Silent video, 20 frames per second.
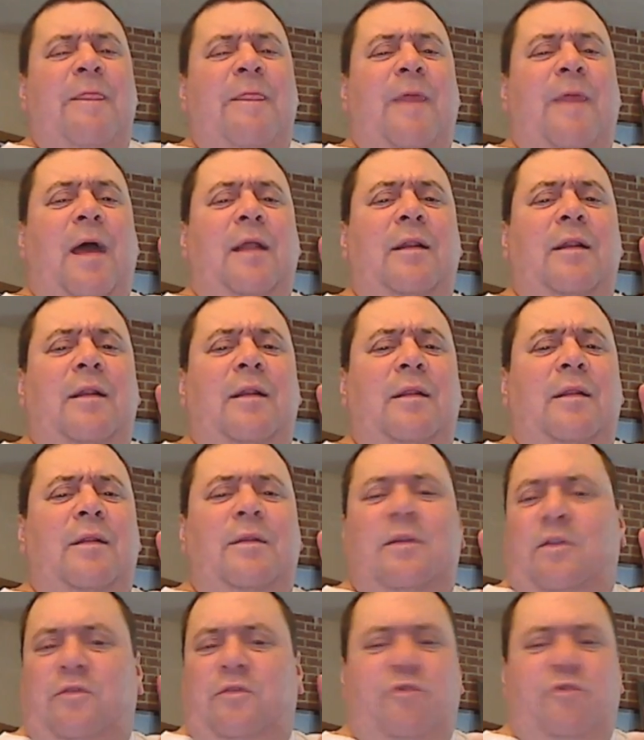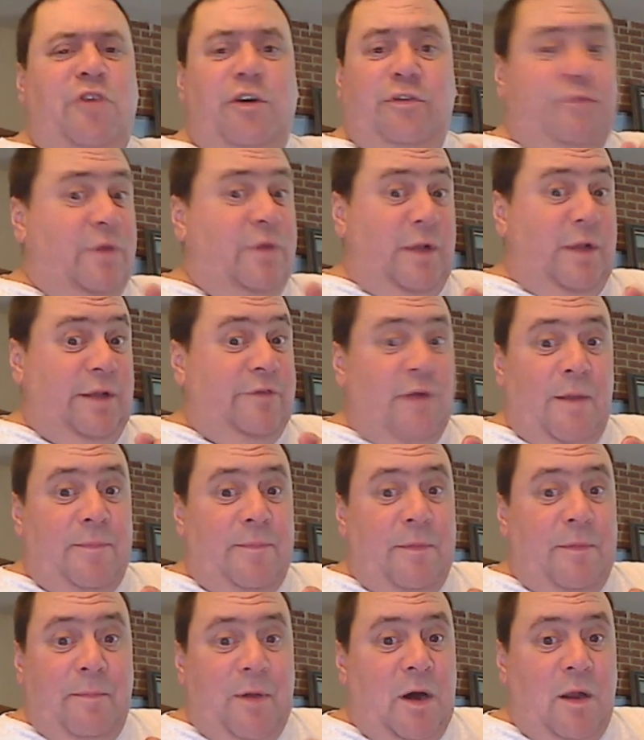That the church really
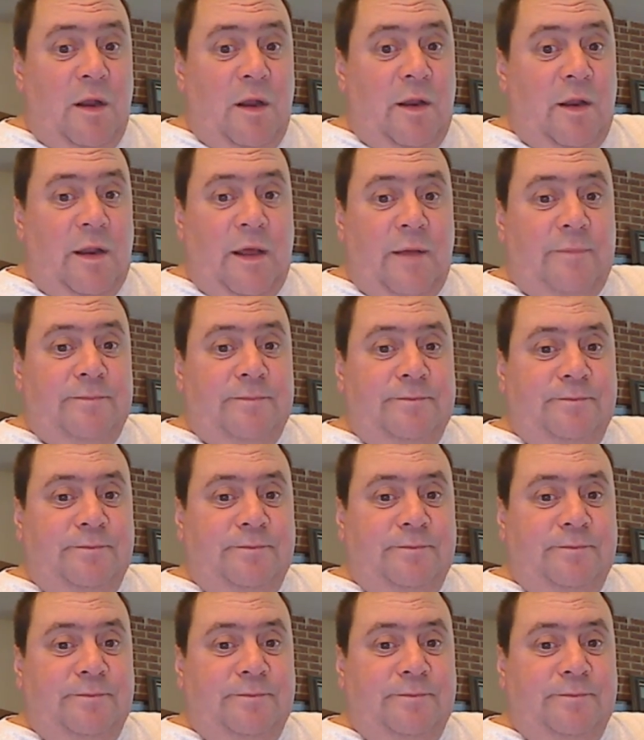dropped the ball on that.